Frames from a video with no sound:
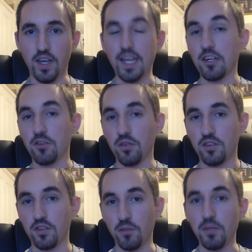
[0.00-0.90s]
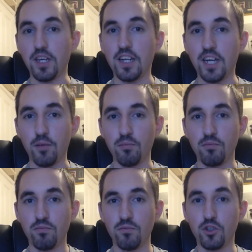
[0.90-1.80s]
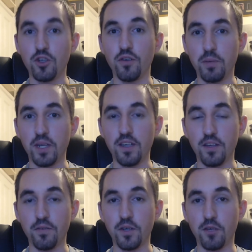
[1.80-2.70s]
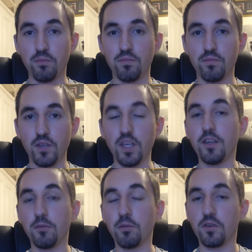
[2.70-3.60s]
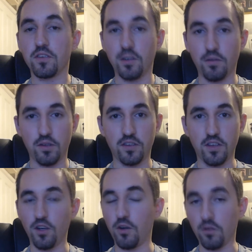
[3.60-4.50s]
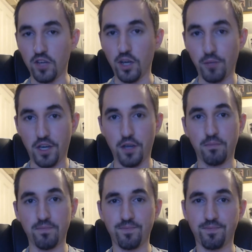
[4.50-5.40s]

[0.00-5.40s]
An actress that many claim should have been in the Bond series a long time ago.